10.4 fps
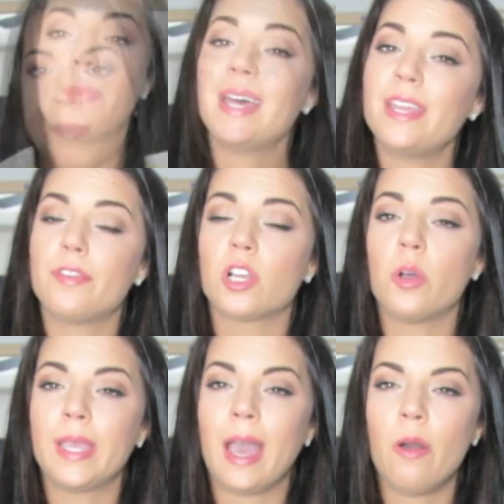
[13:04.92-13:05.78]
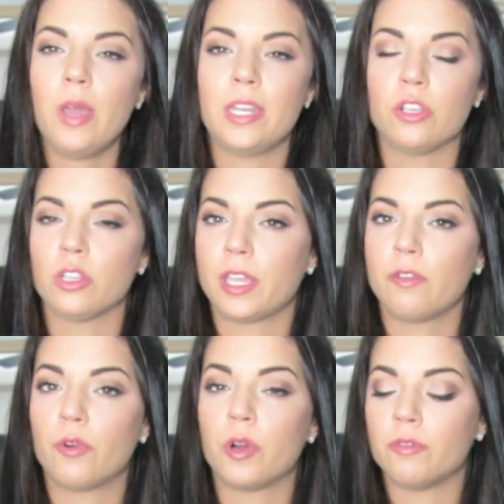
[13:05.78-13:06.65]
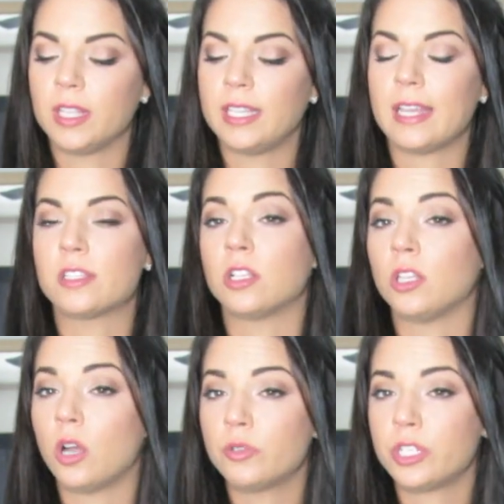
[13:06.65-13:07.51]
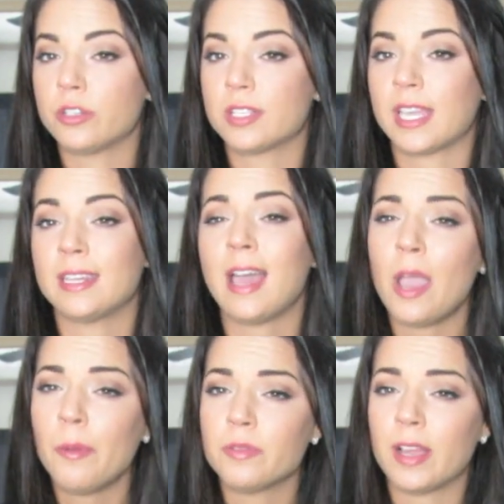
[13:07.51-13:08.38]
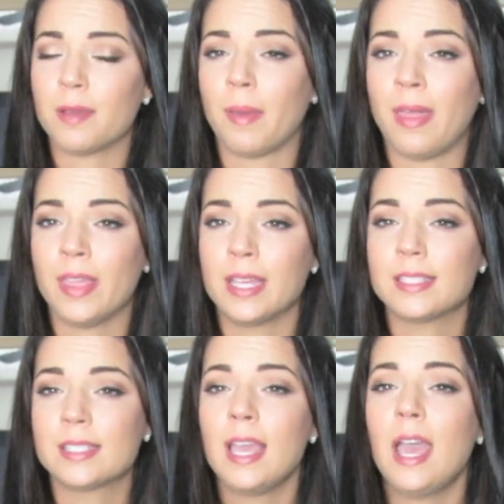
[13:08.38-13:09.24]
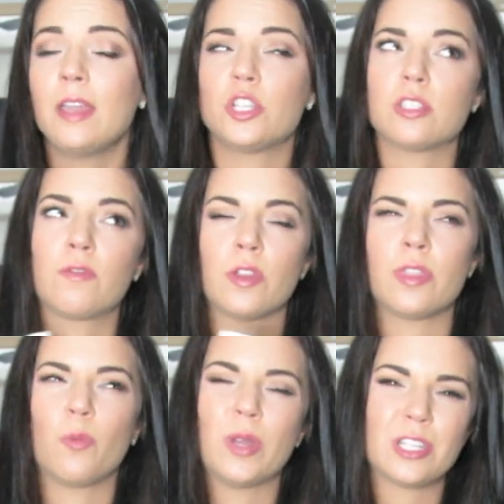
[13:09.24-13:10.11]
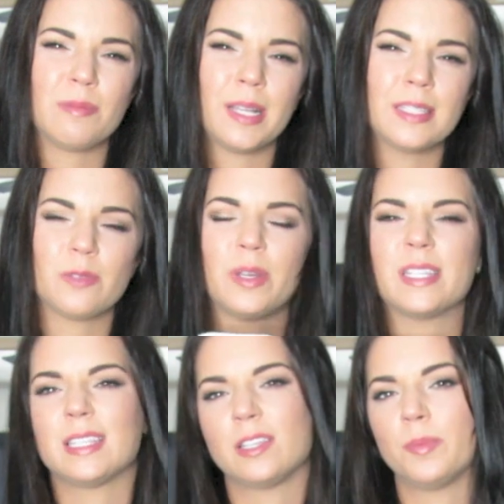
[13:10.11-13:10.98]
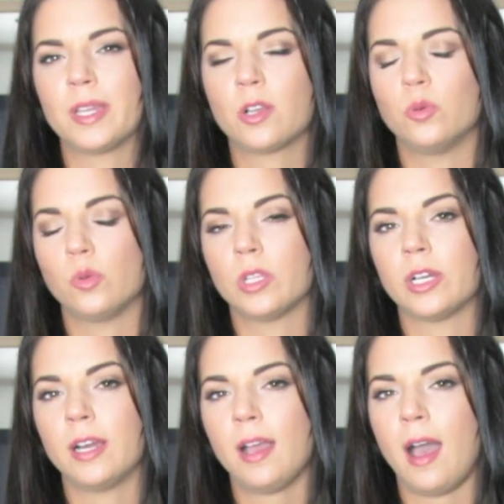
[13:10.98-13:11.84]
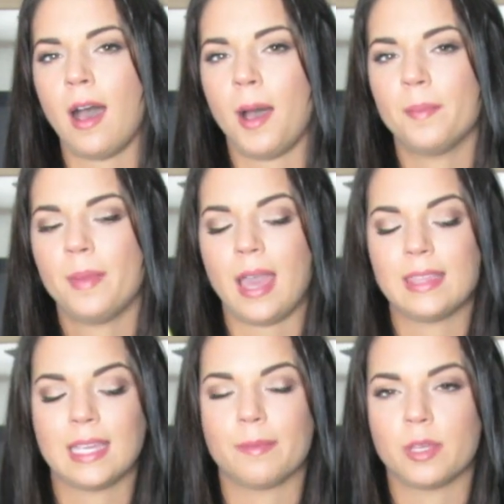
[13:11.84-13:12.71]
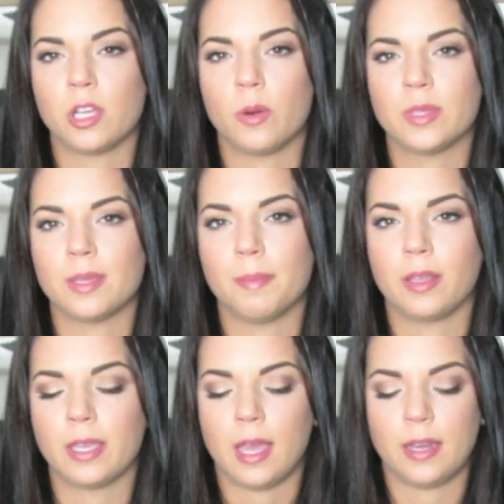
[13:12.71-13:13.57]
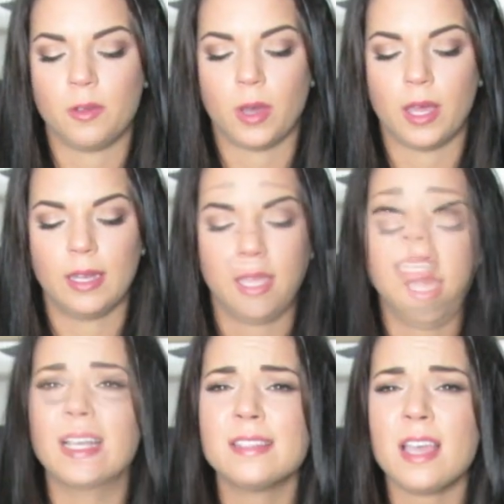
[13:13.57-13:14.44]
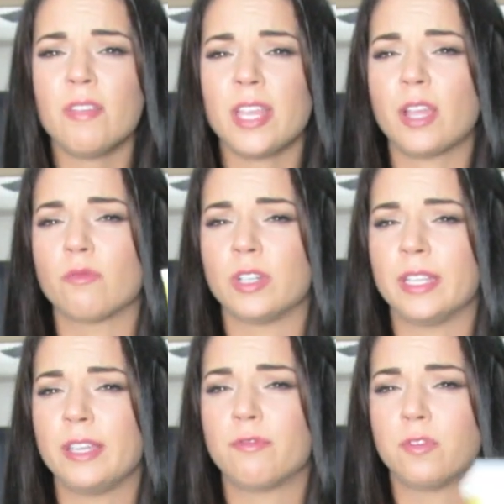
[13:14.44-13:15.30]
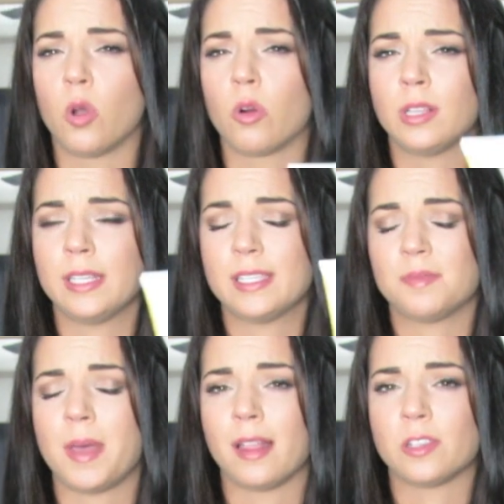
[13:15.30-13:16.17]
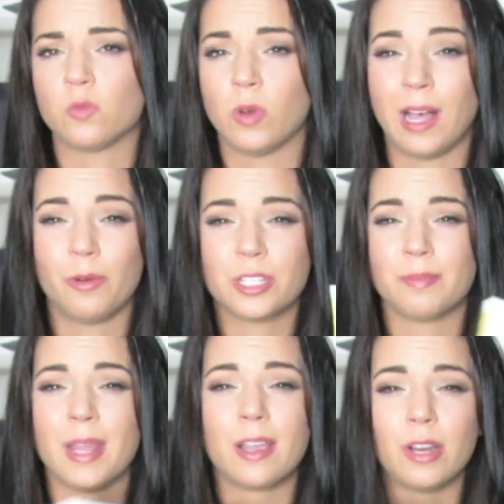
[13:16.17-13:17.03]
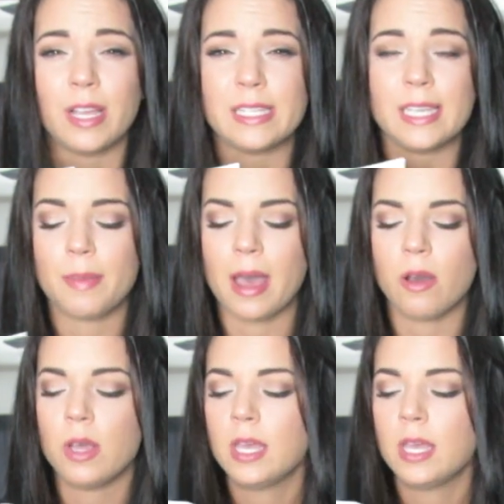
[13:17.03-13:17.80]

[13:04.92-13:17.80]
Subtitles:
But if you're going out and you're looking for a really nice glow to your skin, I would recommend this just for the winter months when it's a little bit cooler. I think I'm going to go with the Milk and Honey one. It does have like a really florally smell as well, which I'm not crazy about.